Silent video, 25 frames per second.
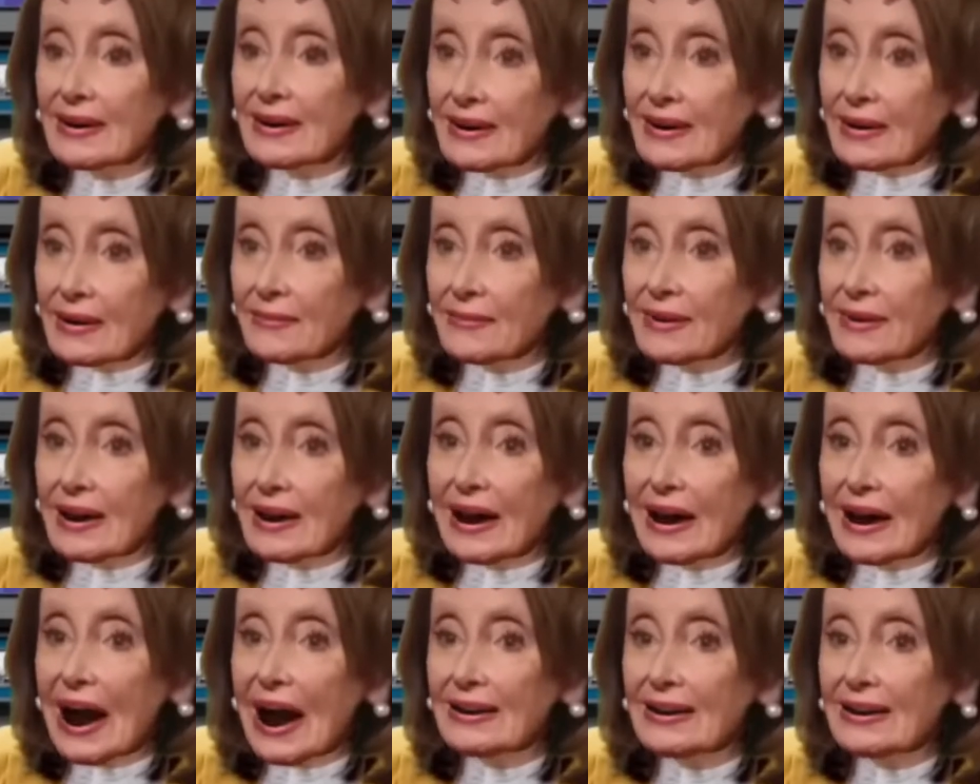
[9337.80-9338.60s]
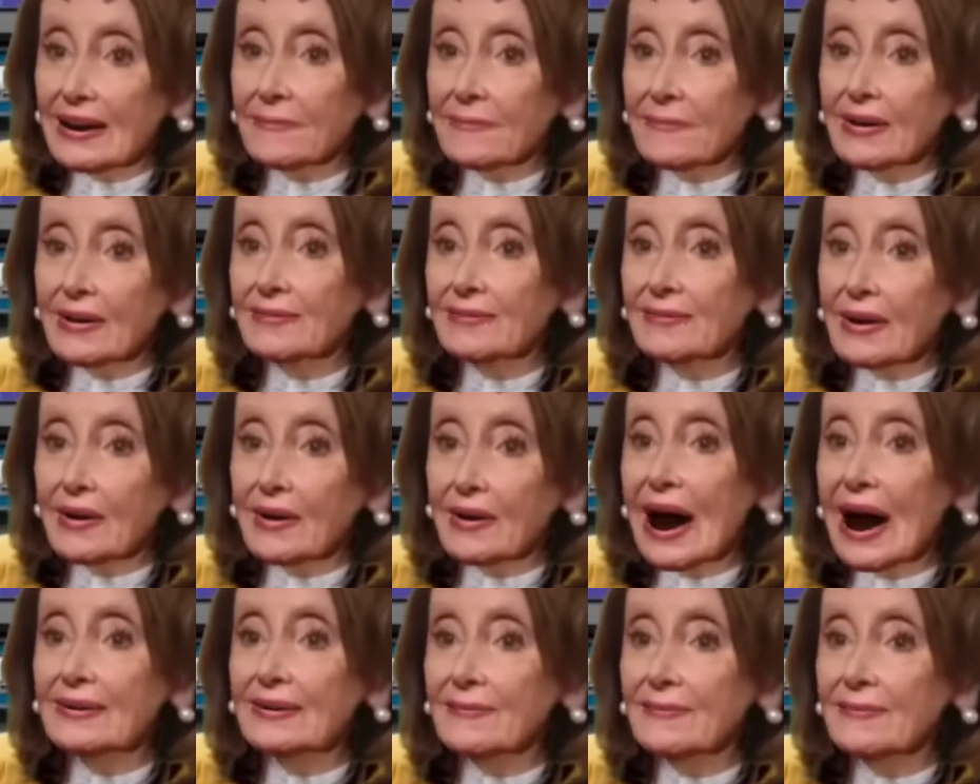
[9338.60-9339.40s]
of saying I can't believe how high
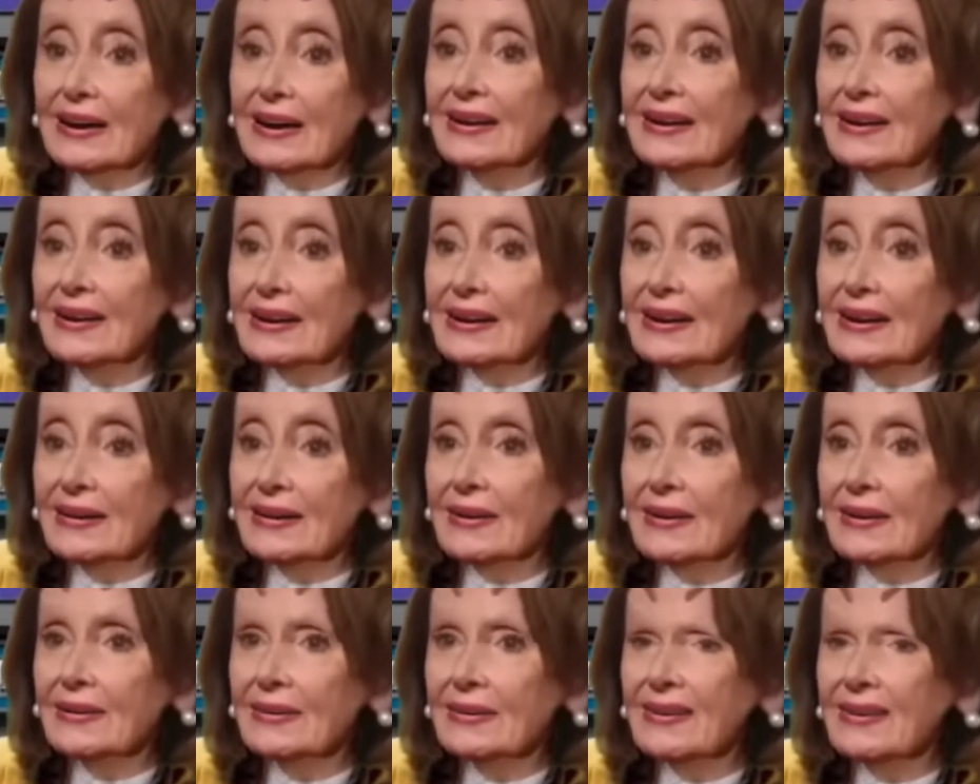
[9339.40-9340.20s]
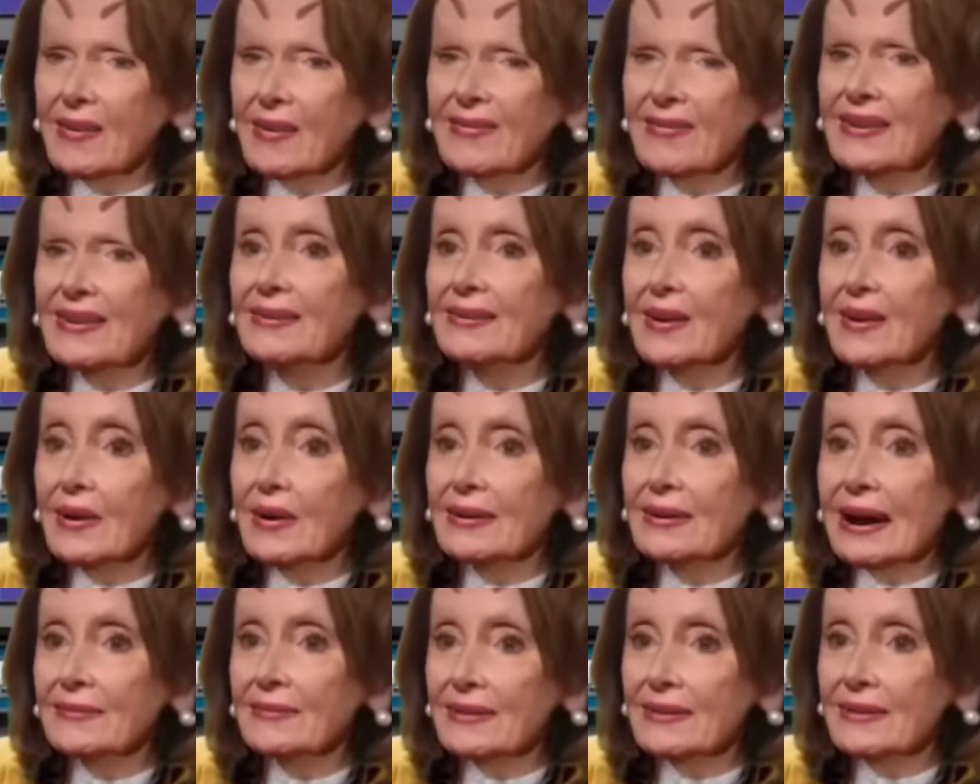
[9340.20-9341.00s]
inflation is, use your
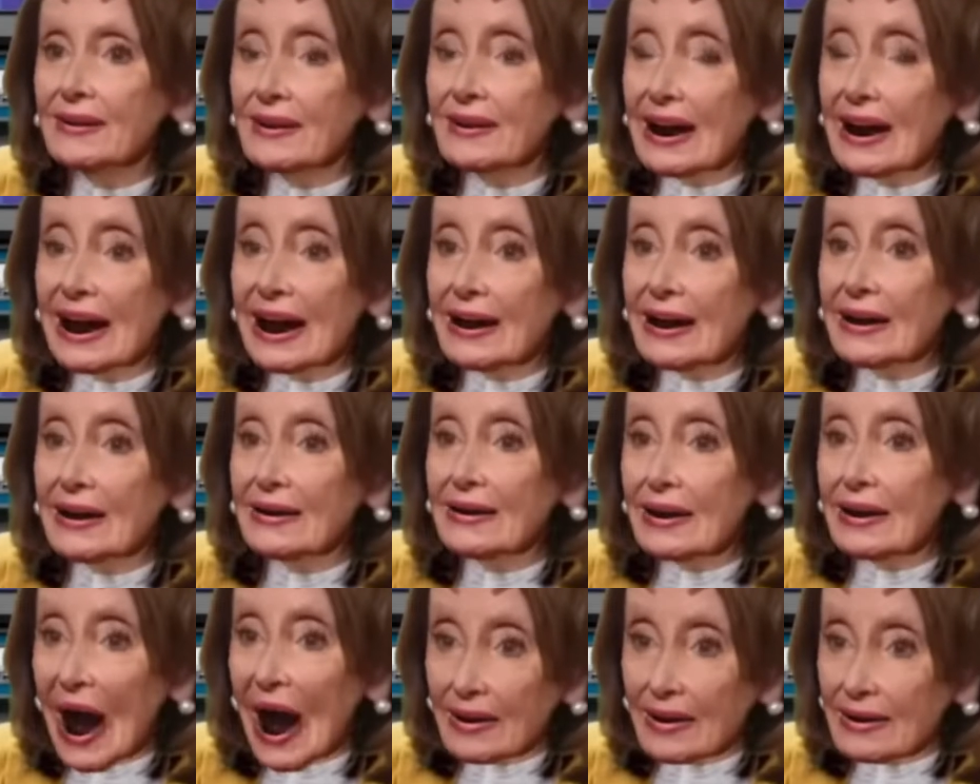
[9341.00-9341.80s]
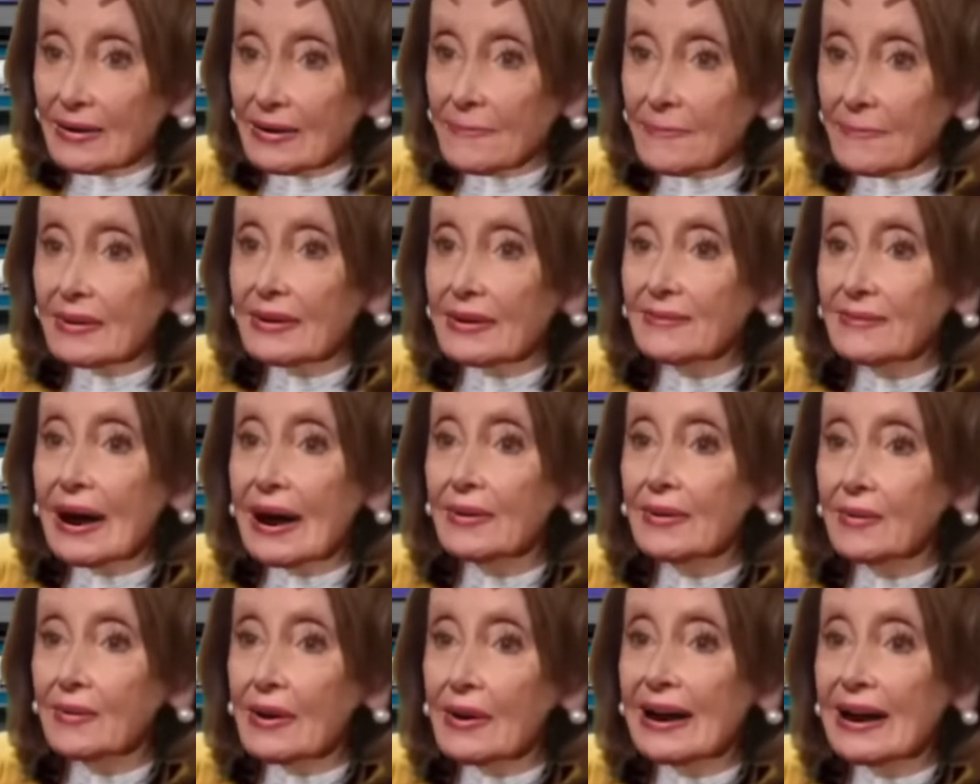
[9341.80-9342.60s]
nouns and say I can't believe how
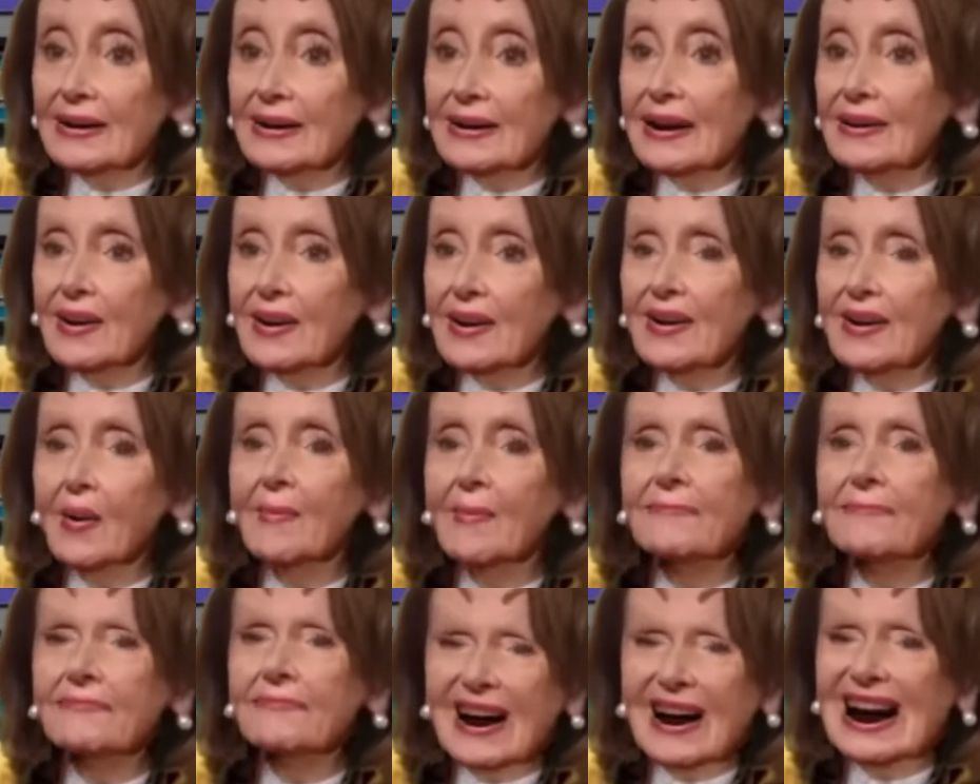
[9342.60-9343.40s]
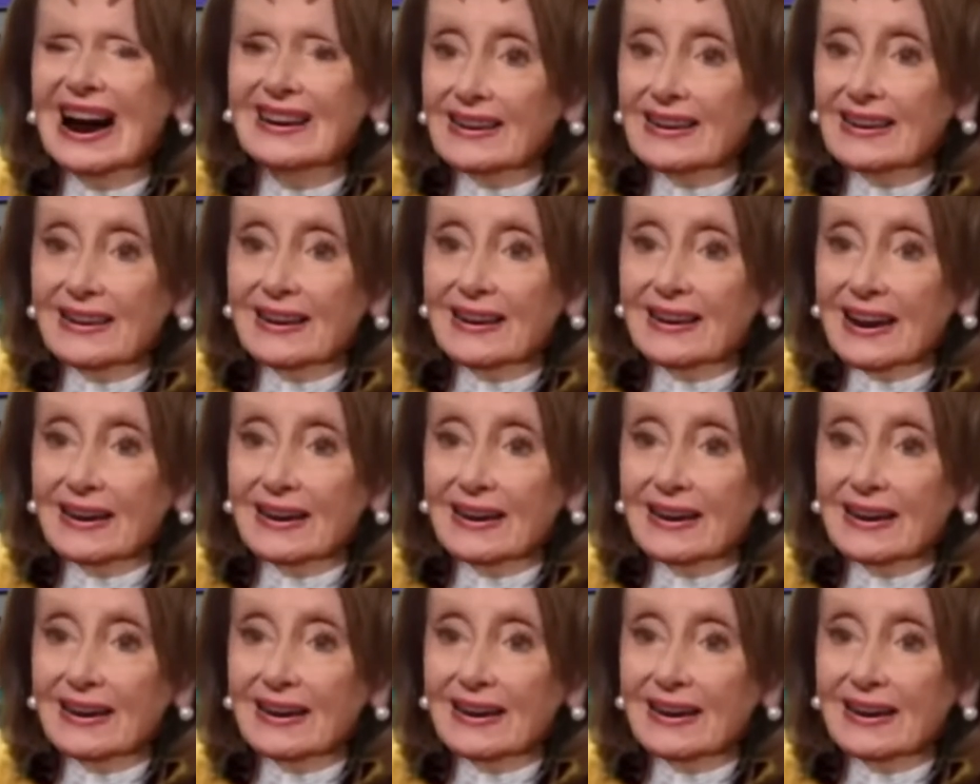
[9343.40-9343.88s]
great Joe Biden is.